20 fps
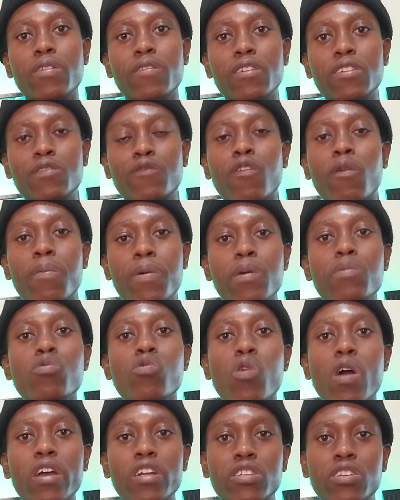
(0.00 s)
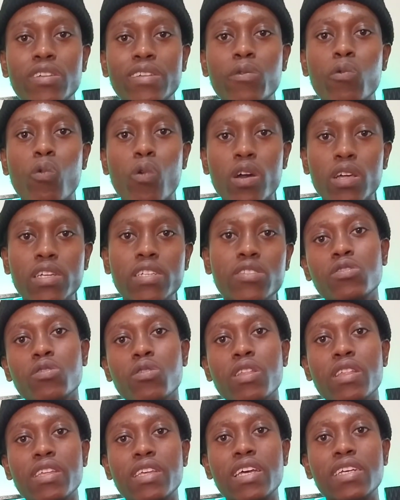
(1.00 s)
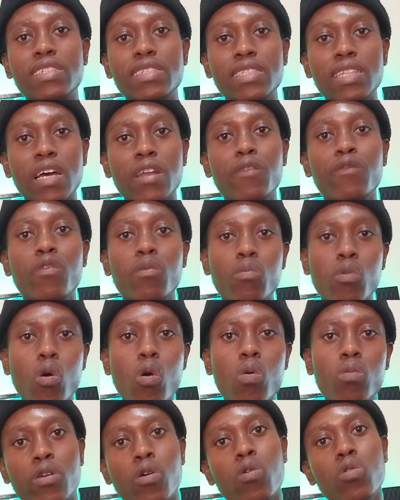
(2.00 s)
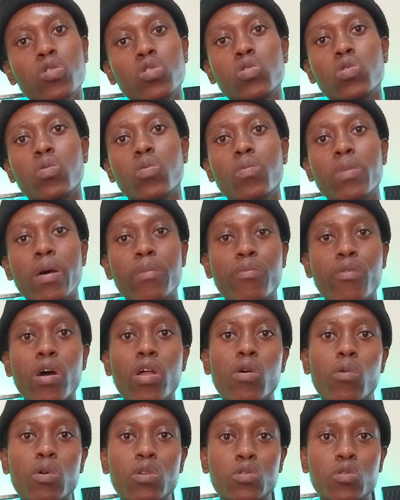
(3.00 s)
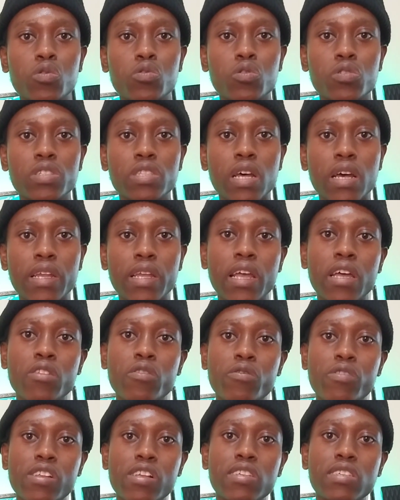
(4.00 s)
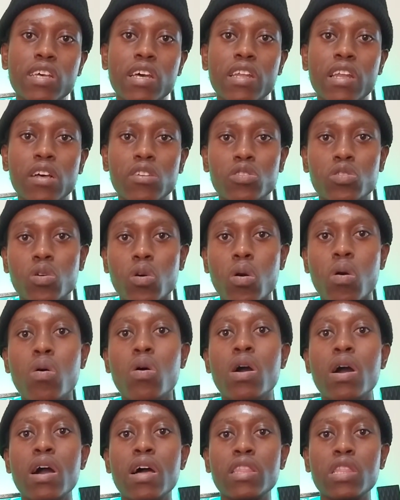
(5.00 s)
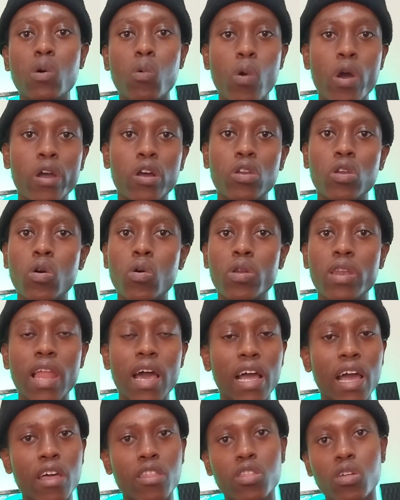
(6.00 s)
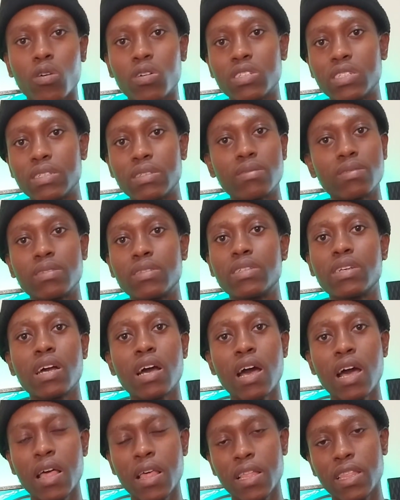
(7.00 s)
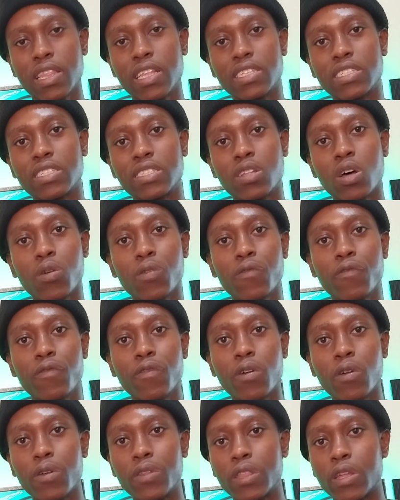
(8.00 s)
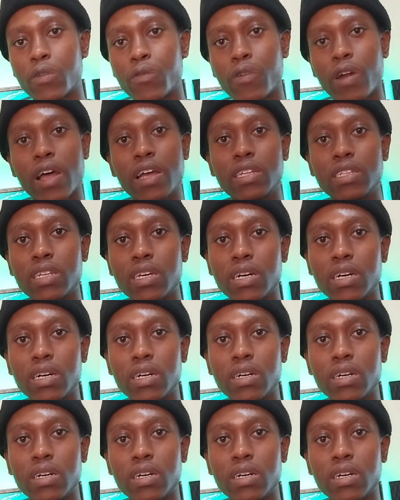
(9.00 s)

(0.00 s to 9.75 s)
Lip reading: is for people who are actually working, so that they can study from home. Also, my brother was also studying at UNISA, and I saw the workload. Like, I thought, this is not the right